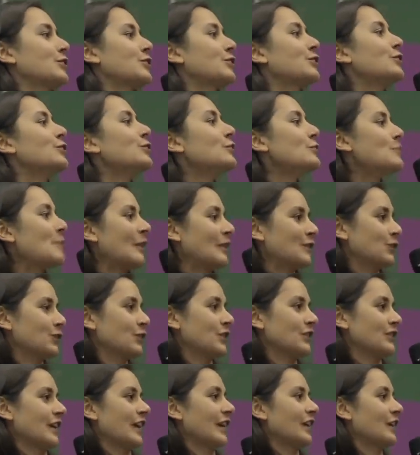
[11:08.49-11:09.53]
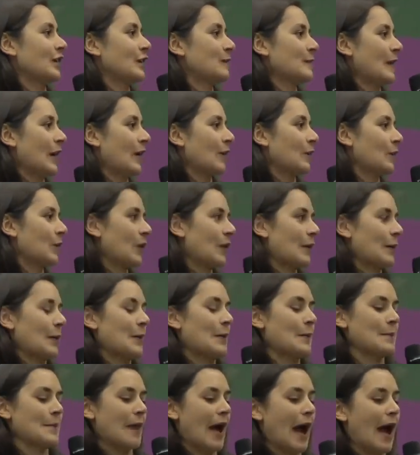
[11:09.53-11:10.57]
too much detail about what
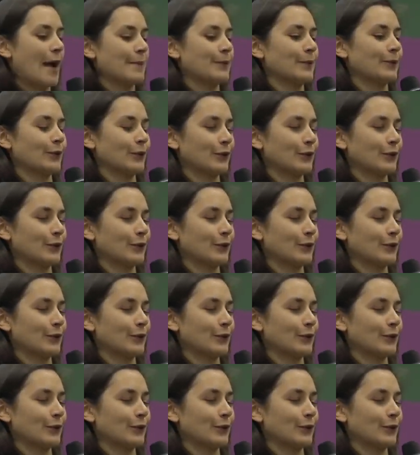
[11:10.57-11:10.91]
map,